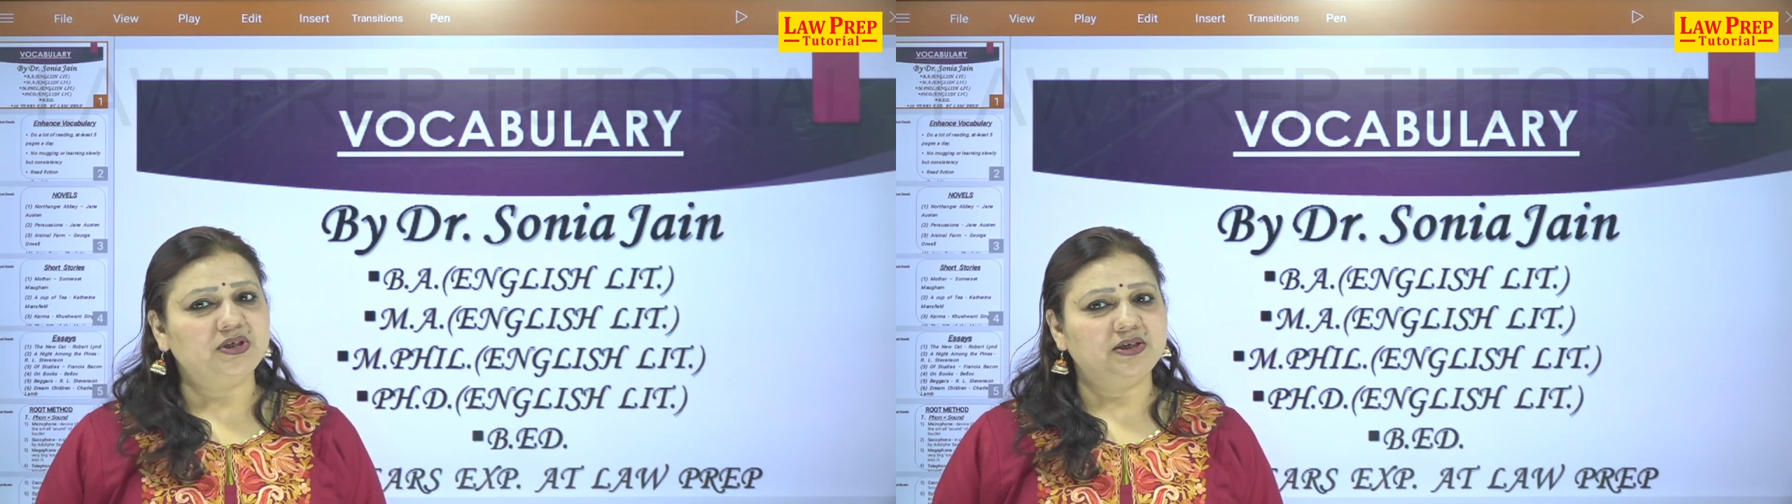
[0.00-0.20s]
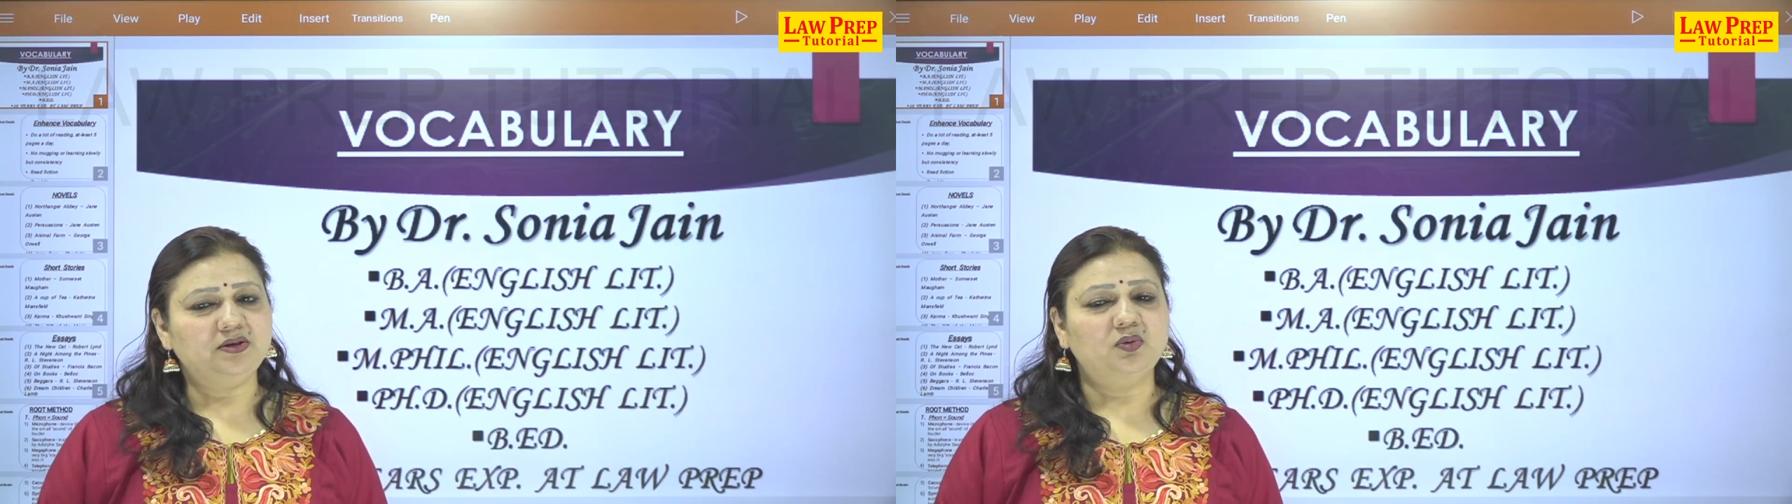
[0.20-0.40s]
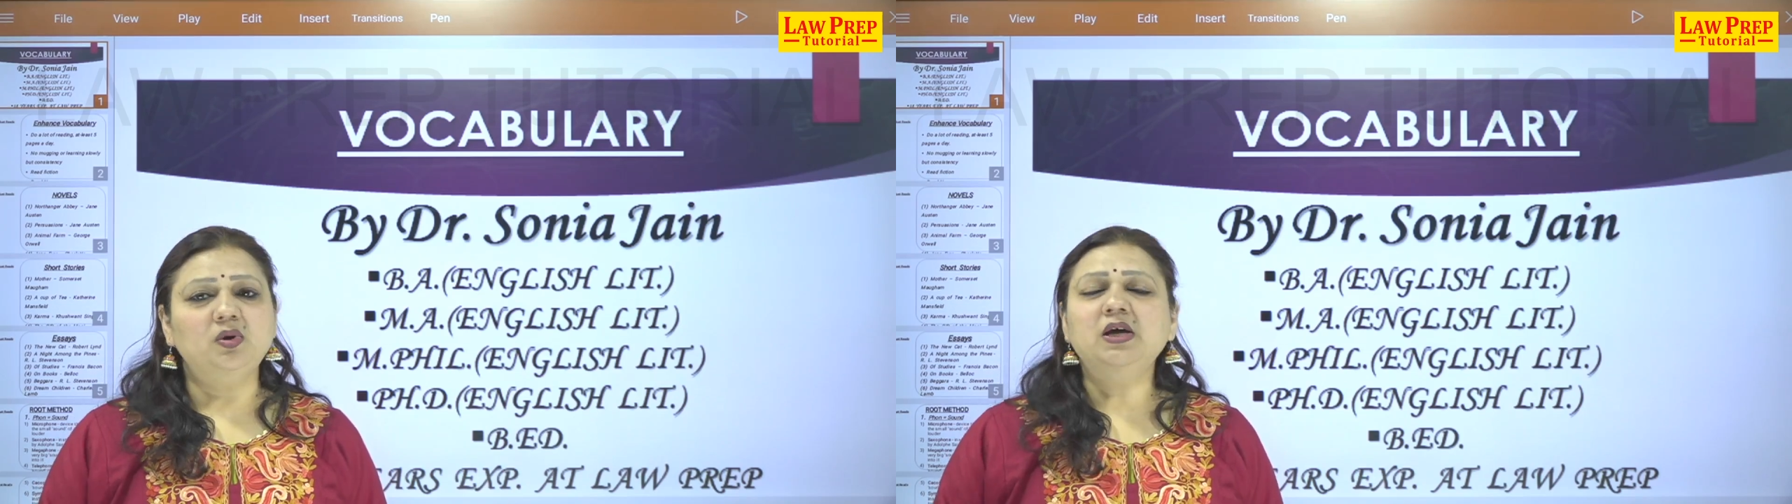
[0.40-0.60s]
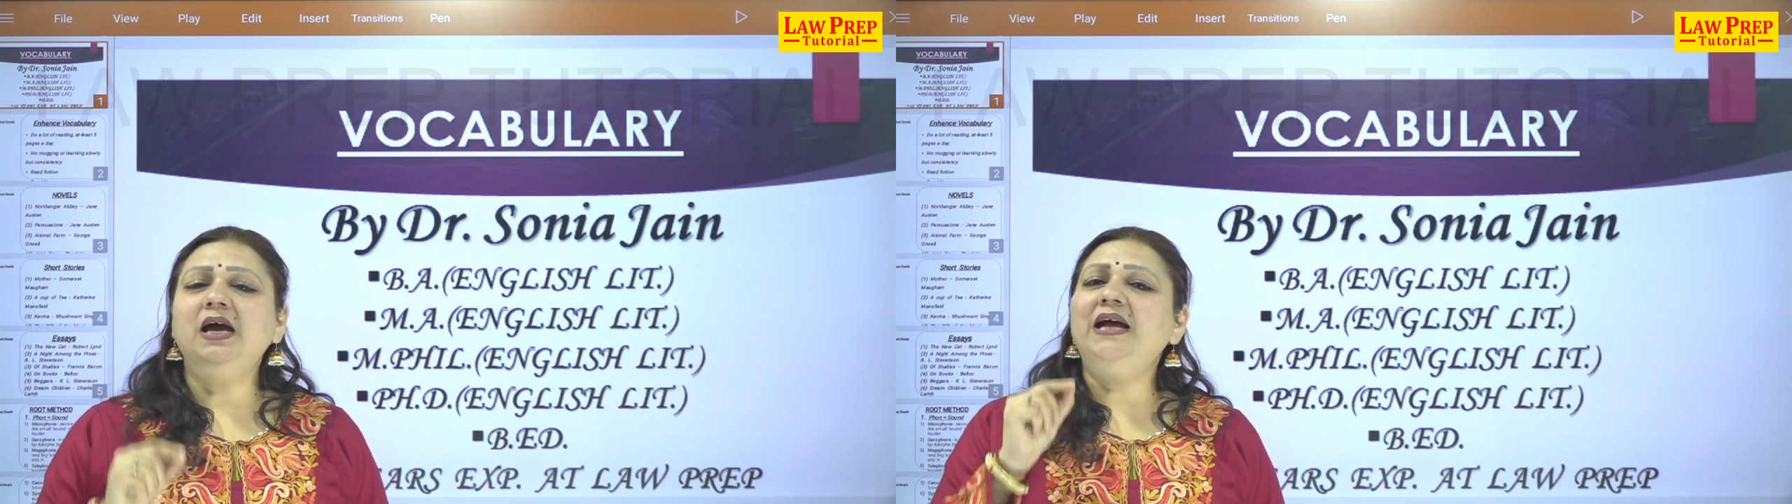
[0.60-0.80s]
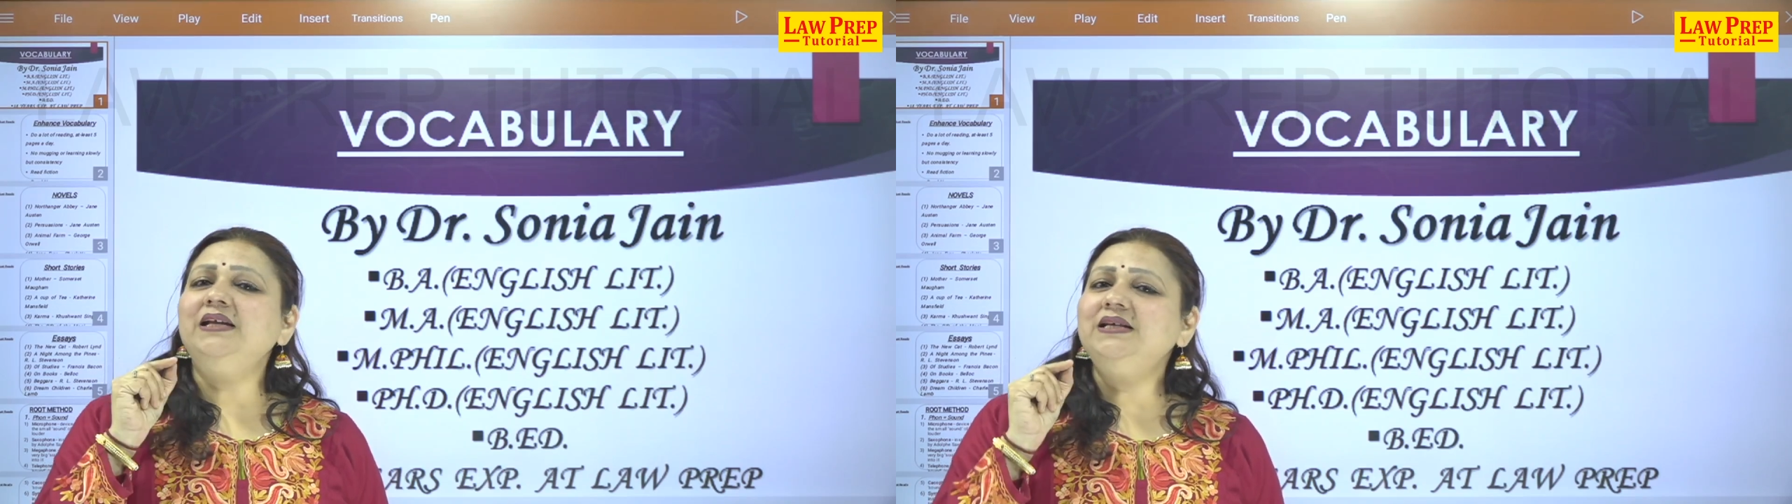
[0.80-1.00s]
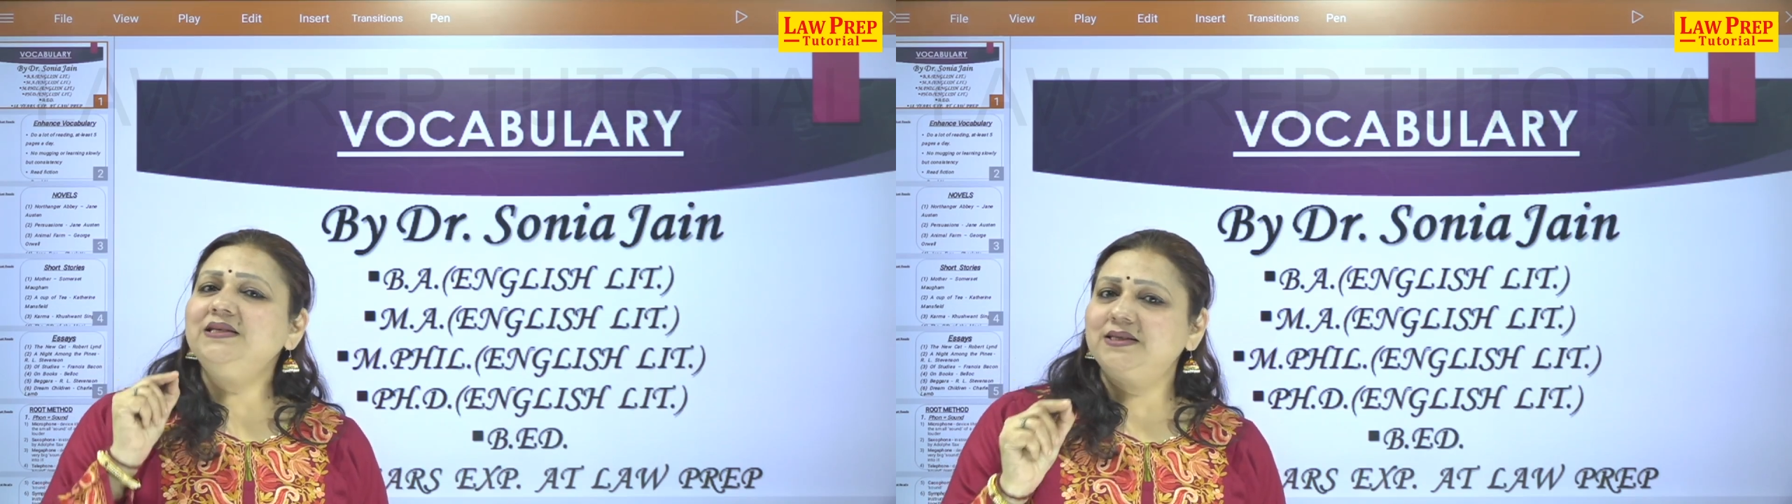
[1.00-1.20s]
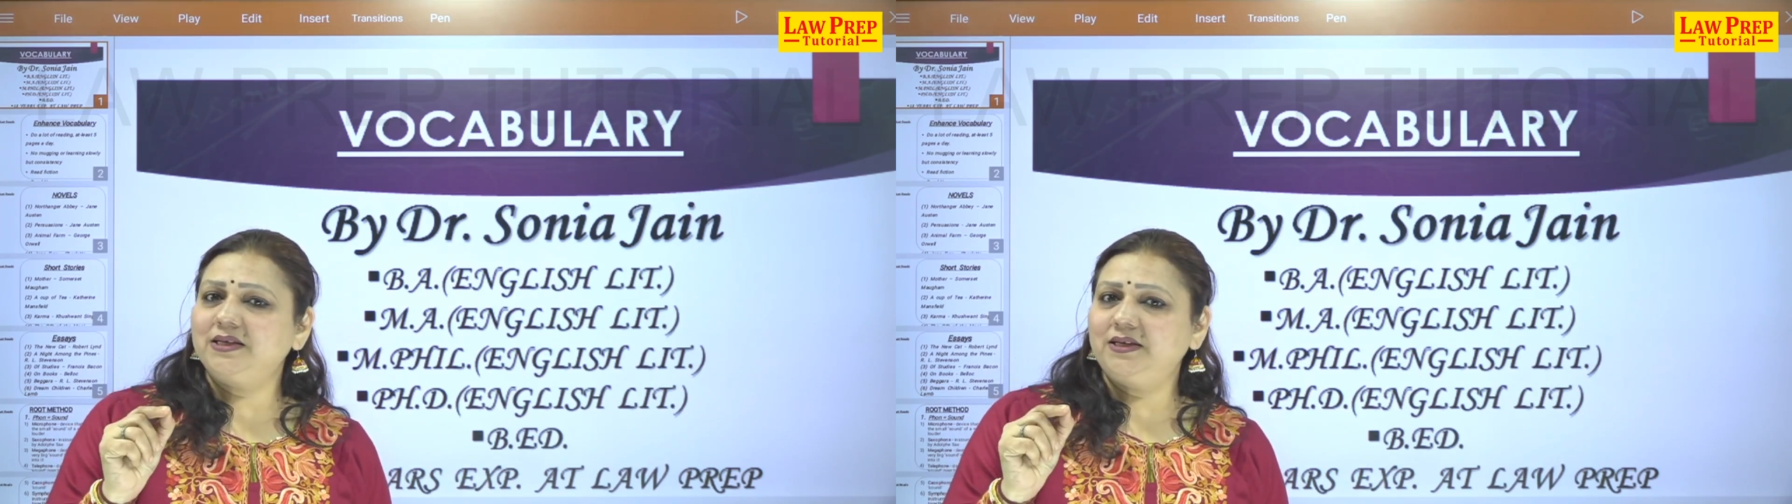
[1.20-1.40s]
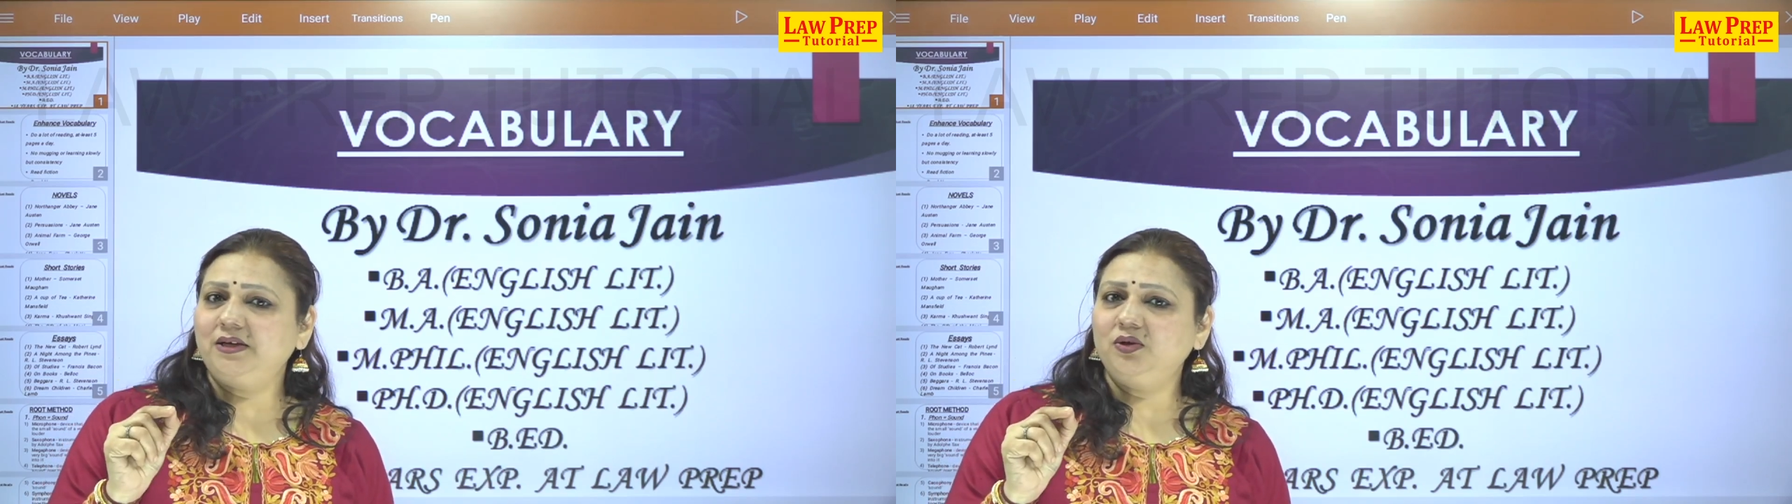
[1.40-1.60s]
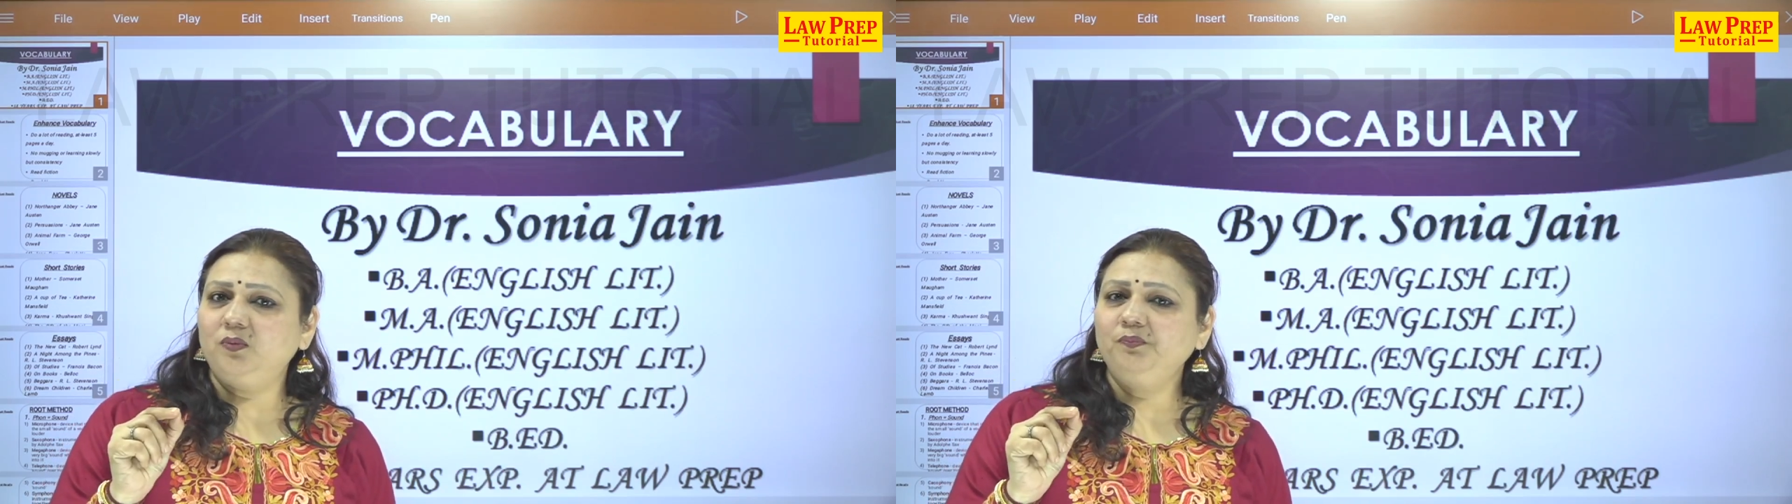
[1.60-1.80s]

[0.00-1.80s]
in you and instill in you.